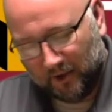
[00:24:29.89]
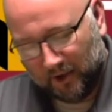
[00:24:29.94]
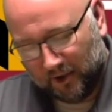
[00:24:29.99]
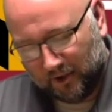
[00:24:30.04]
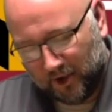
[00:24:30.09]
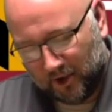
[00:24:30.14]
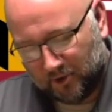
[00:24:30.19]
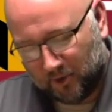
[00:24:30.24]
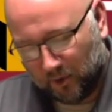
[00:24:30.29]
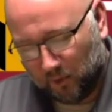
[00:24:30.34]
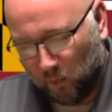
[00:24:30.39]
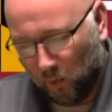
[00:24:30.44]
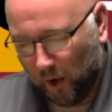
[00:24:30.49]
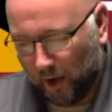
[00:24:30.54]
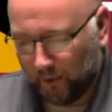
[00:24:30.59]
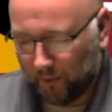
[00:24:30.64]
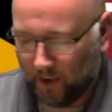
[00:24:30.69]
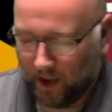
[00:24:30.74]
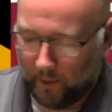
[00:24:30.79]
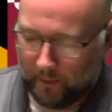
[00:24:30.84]
and the District
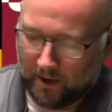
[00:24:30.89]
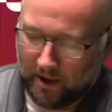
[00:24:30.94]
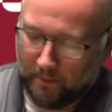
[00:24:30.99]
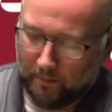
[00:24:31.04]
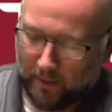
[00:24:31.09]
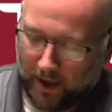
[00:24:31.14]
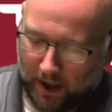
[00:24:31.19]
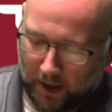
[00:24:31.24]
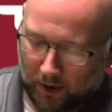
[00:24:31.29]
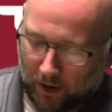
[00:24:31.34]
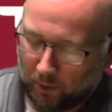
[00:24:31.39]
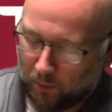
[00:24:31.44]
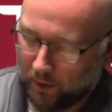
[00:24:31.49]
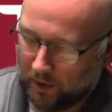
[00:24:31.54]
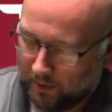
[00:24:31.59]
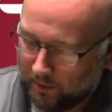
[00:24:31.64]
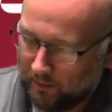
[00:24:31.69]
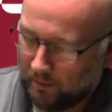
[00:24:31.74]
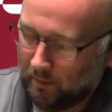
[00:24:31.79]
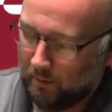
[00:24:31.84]
1 rep and the mayor
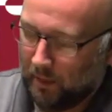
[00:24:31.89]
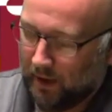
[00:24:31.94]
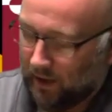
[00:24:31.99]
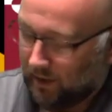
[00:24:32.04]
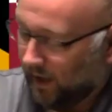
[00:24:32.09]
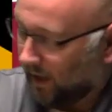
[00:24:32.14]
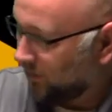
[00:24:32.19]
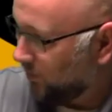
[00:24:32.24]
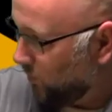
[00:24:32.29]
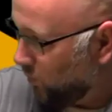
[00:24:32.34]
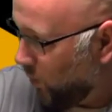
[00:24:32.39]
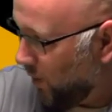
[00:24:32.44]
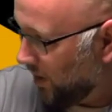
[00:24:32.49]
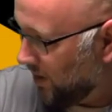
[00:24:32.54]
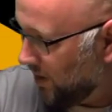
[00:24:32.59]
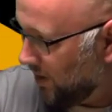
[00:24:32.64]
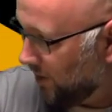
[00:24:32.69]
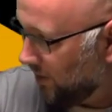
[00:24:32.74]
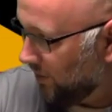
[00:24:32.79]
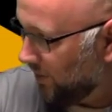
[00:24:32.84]
would be elected
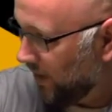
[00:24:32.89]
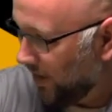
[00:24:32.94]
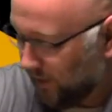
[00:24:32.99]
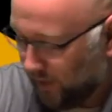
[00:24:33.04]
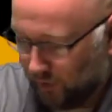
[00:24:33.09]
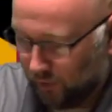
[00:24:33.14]
one year.